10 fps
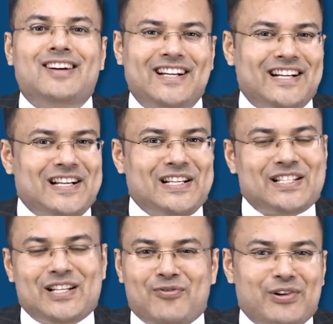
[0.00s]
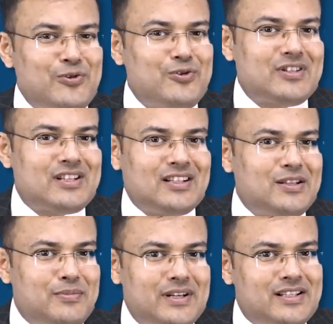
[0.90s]
Hi guys, now we are going to start
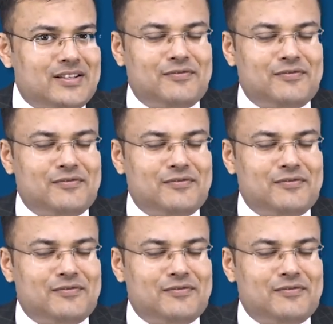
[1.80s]
the breast.